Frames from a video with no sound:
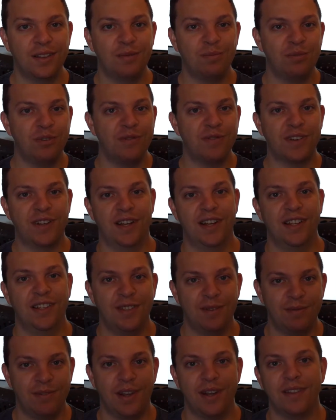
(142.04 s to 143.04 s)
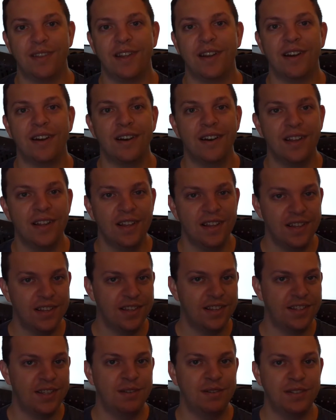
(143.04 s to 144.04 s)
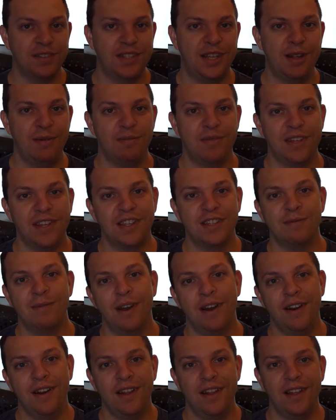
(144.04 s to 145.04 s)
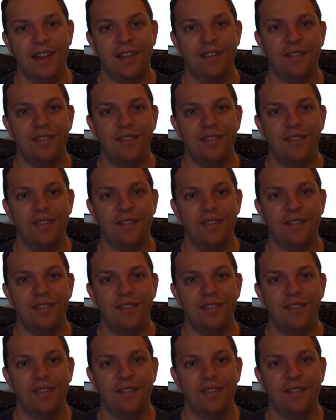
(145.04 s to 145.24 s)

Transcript: proof of concept out there, see what the team thinks about it,